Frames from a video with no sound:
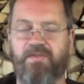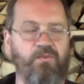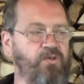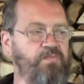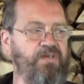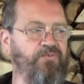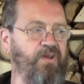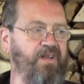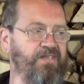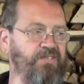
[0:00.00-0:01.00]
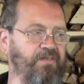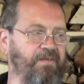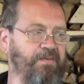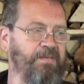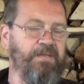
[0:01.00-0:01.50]
What do you mean, religion?
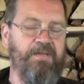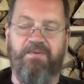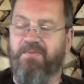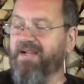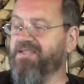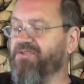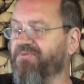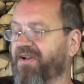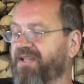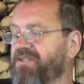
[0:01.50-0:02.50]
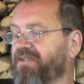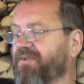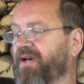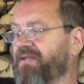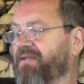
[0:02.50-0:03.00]
Well, it's a religion,
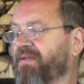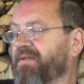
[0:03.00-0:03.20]
right?